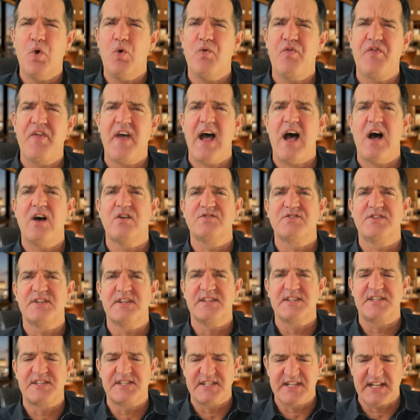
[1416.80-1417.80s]

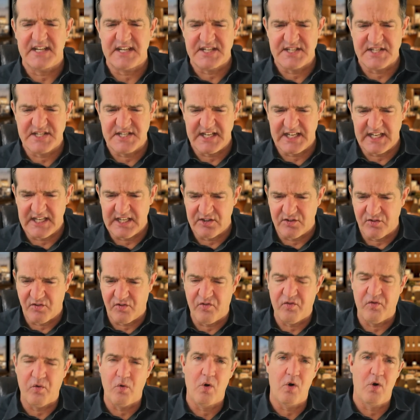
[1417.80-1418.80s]
2016
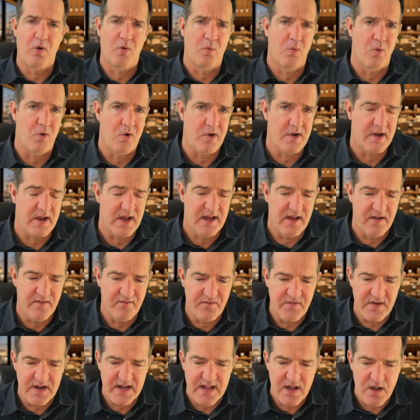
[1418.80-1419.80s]
forward,
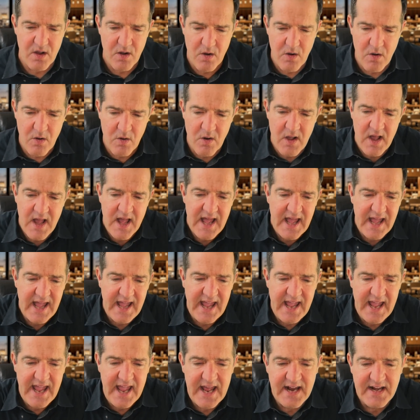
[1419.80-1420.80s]
Ovidio
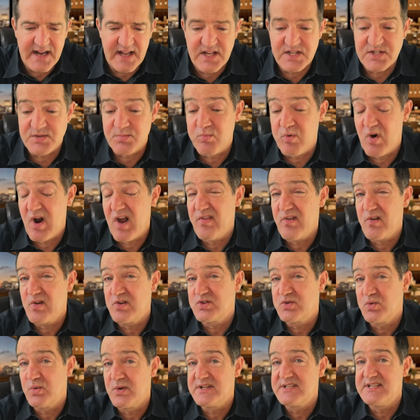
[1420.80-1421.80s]
and his
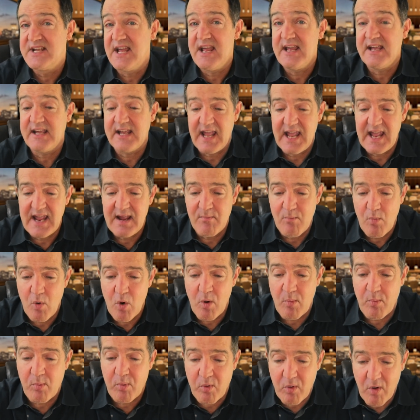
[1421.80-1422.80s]
brothers would take a
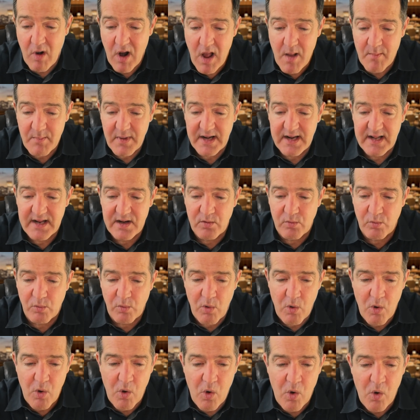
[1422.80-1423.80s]
more prominent
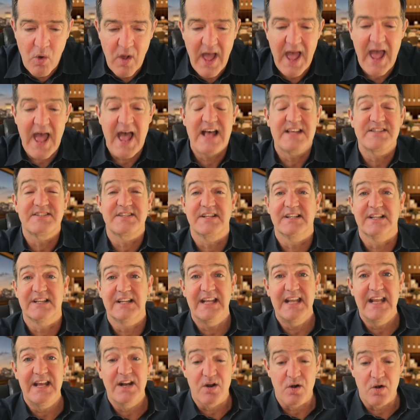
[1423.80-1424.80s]
role as
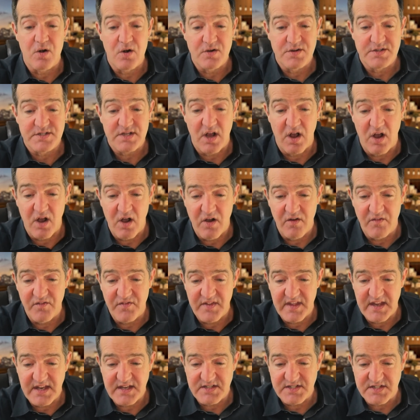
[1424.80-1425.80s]
leaders
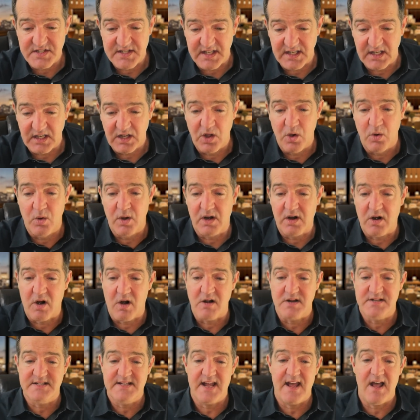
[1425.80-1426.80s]
of the Sinaloa
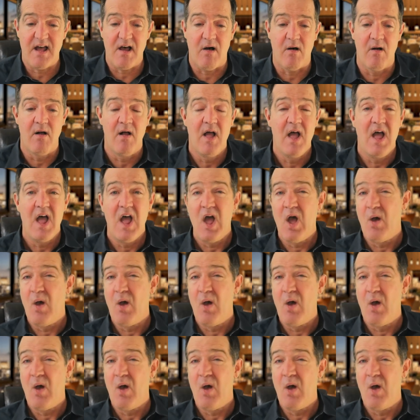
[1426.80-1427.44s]
cartel